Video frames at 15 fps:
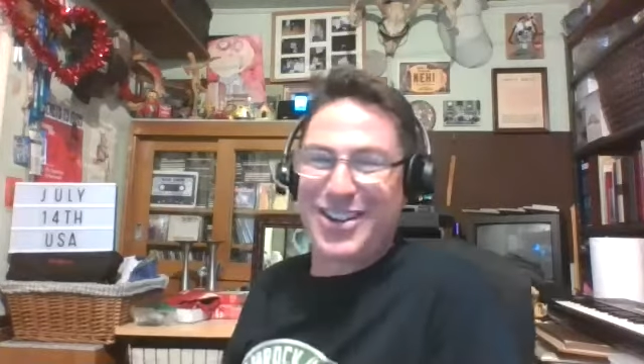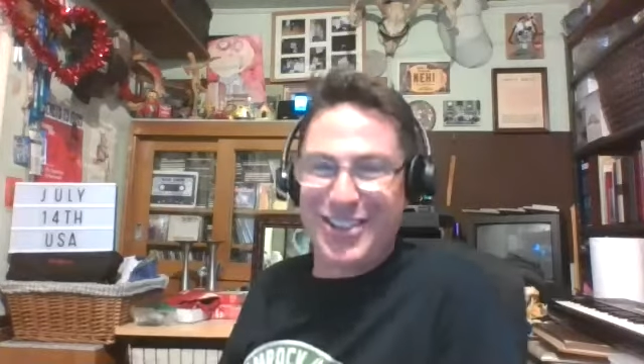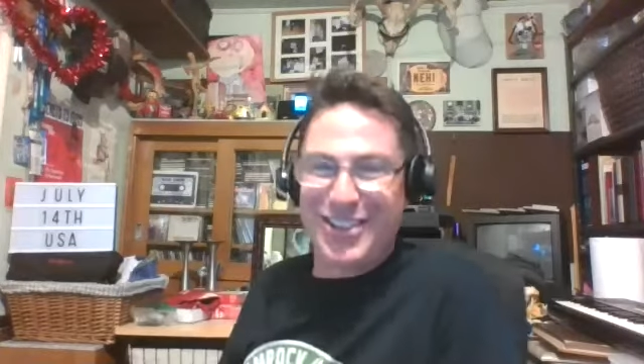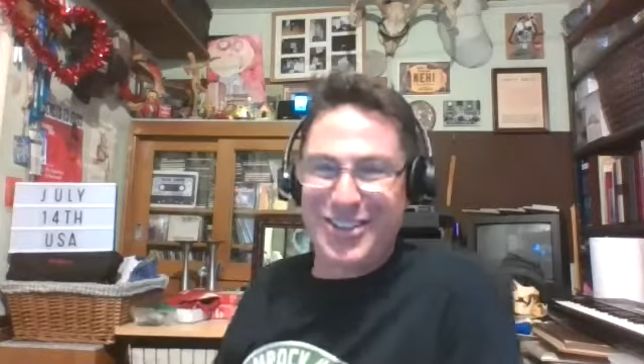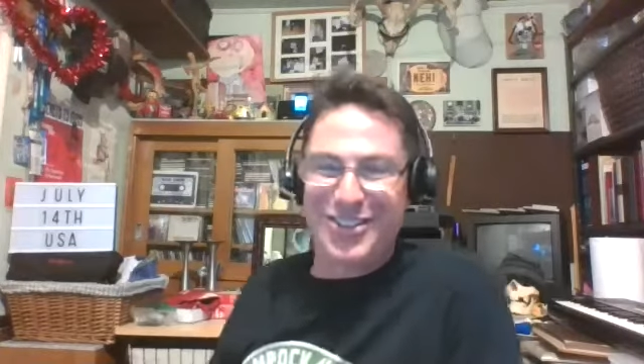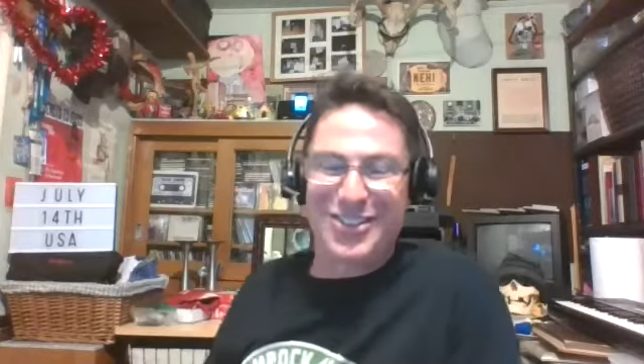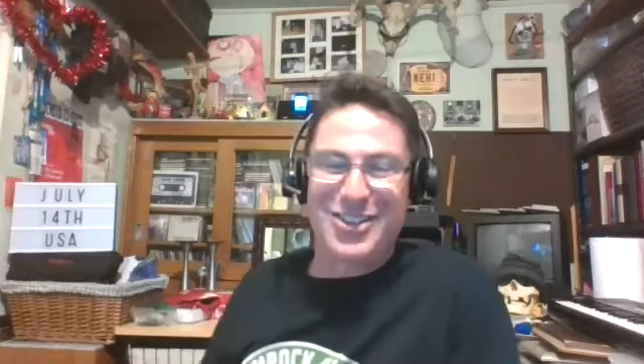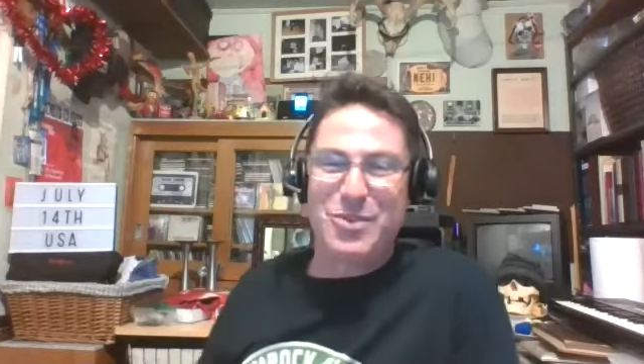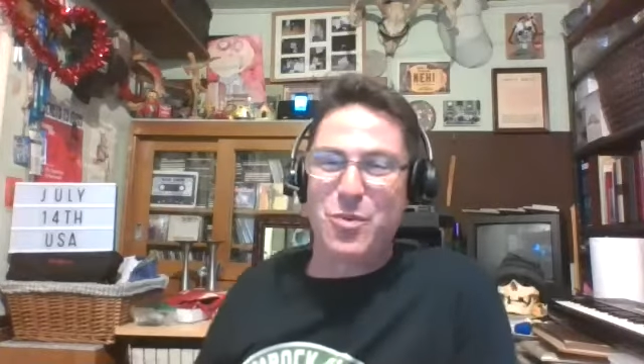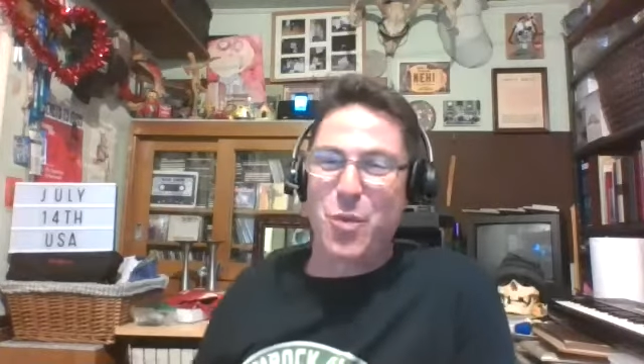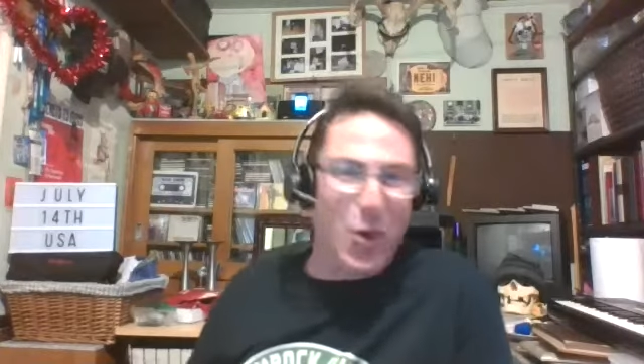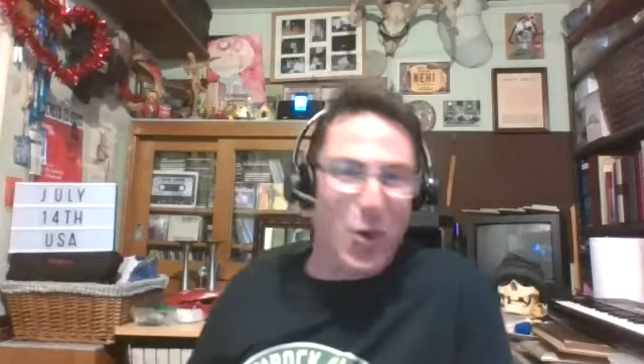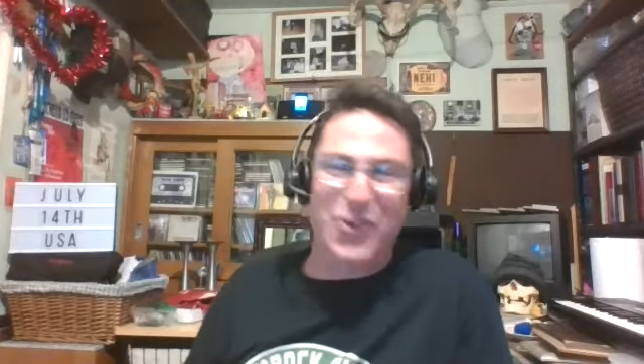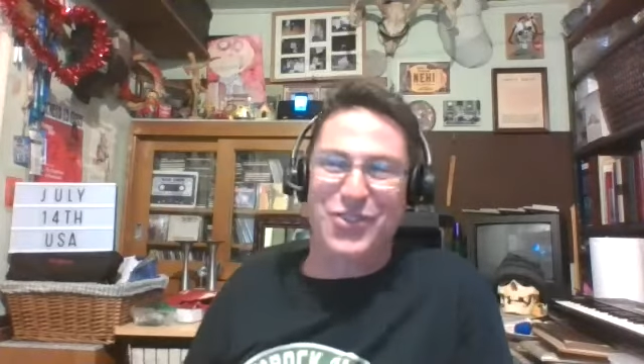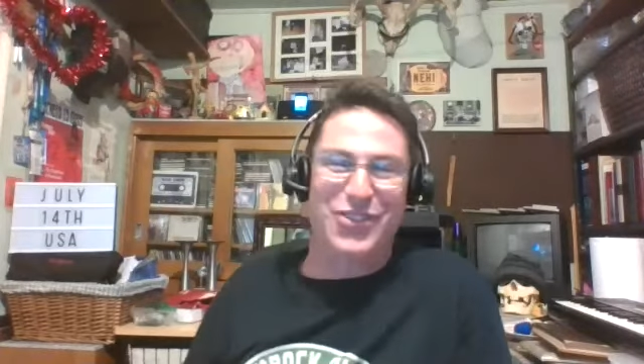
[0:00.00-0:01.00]
clearly
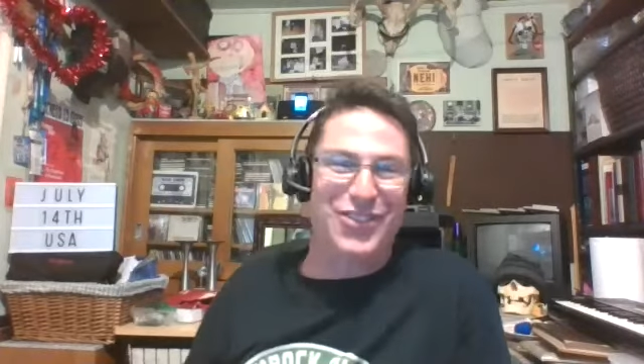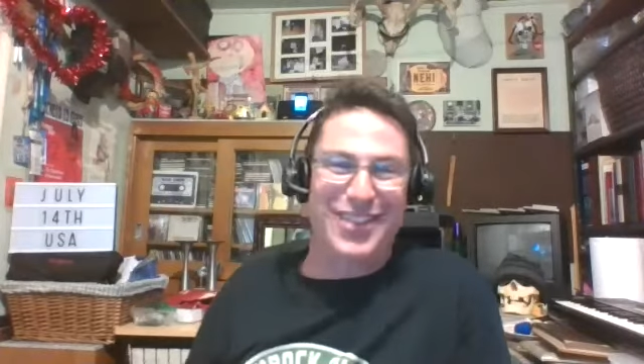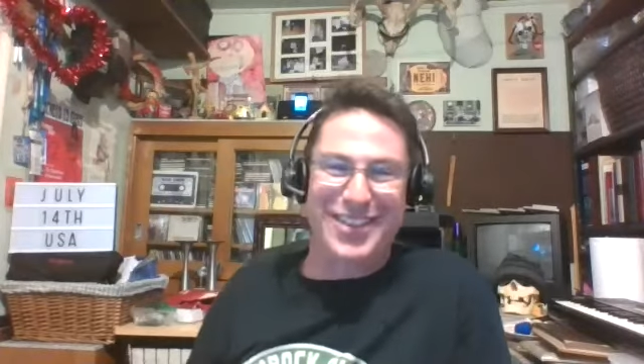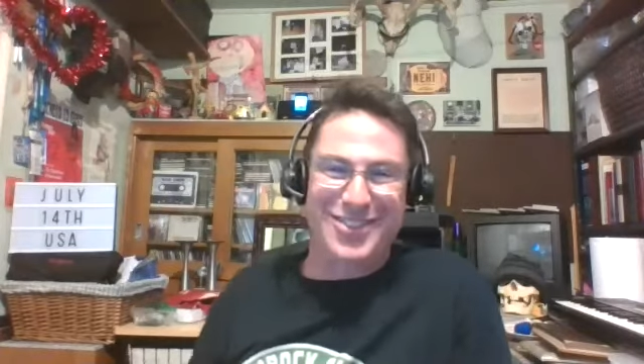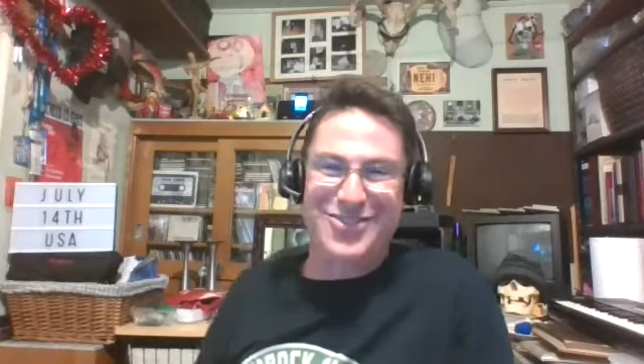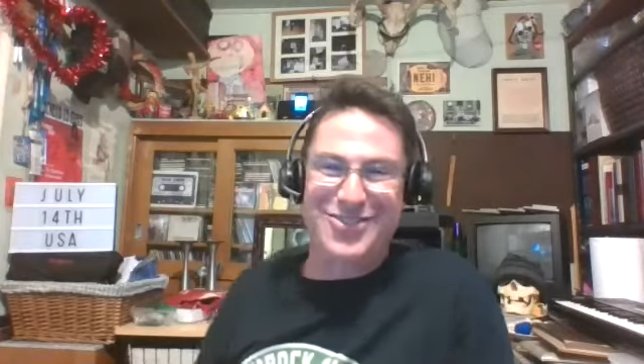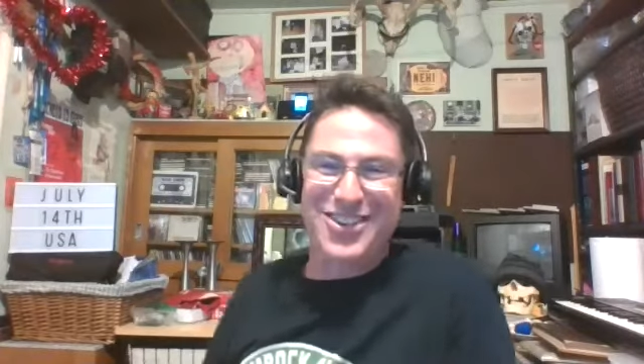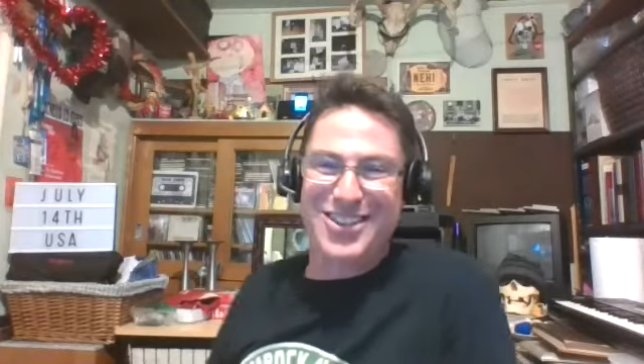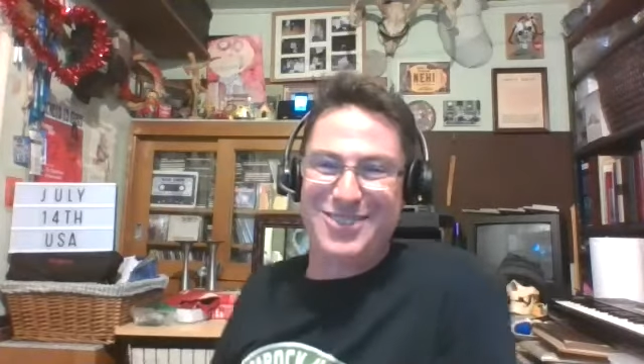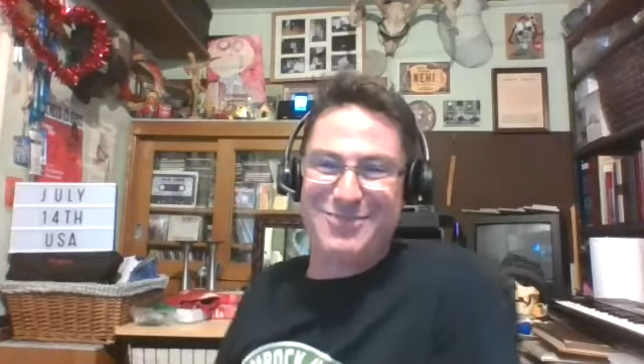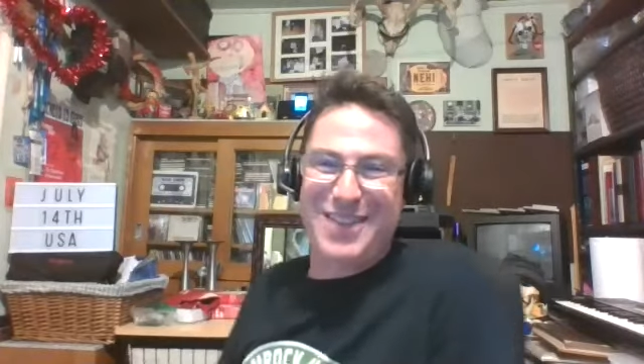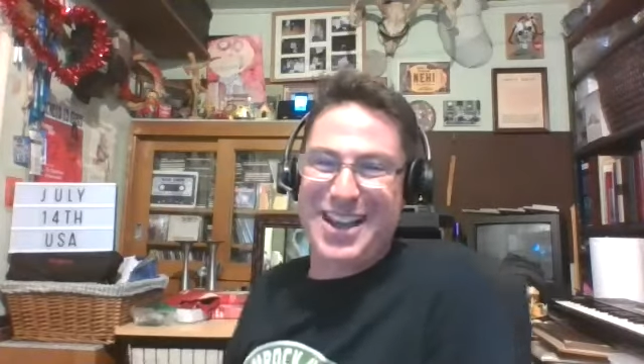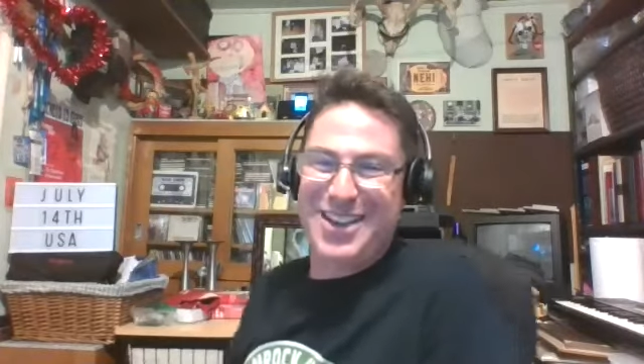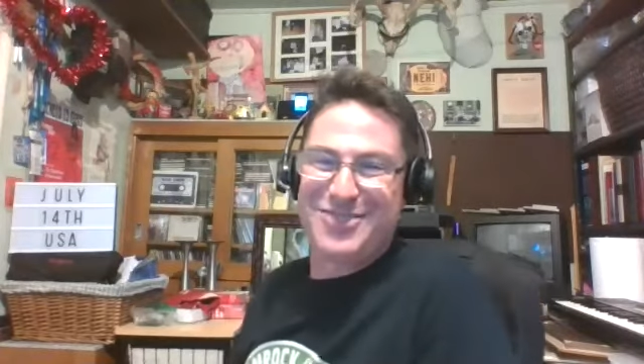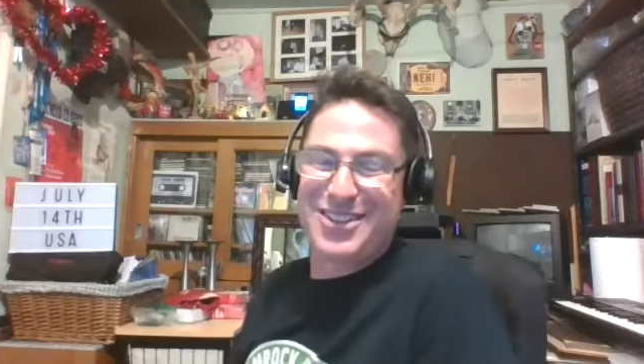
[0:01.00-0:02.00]
worse than it was back